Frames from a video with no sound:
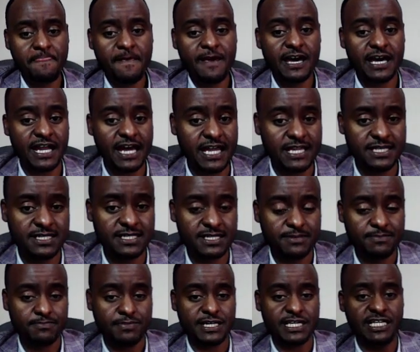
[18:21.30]

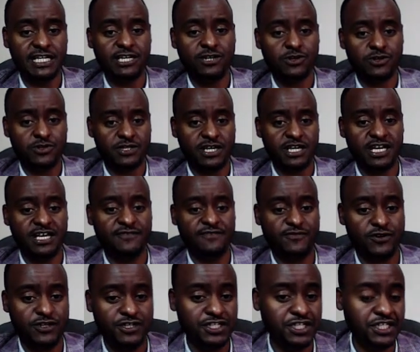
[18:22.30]
right, click on the if
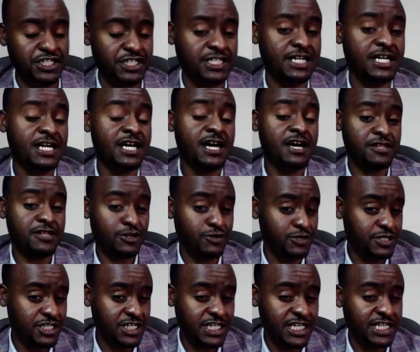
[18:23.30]
condition. The
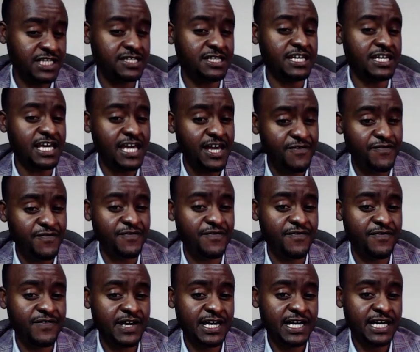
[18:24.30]
condition is if
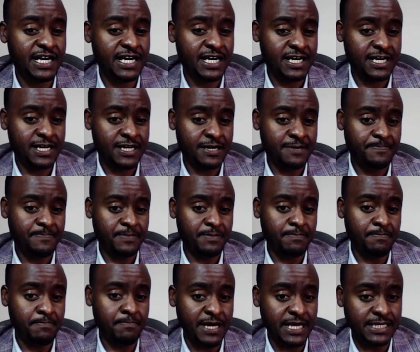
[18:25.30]

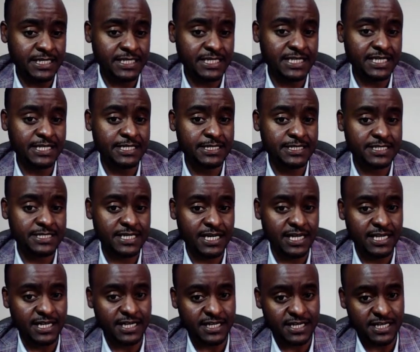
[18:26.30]
month's
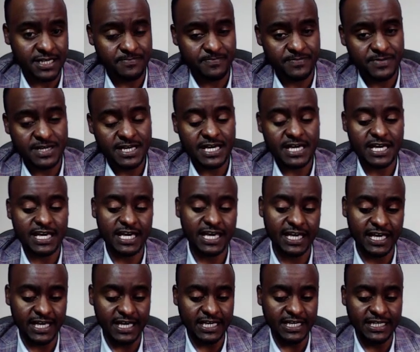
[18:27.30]
salary
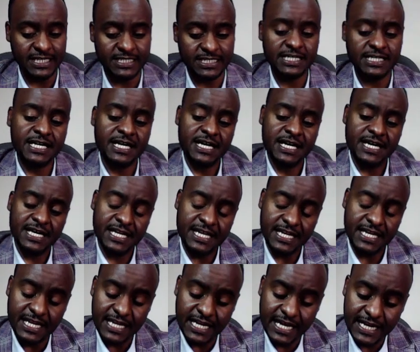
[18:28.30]
is
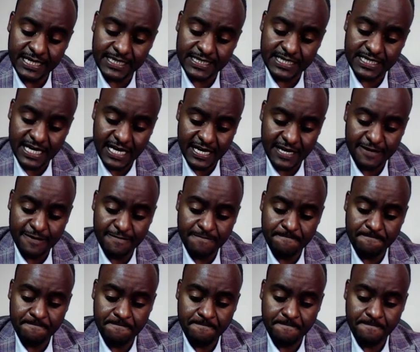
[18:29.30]
less than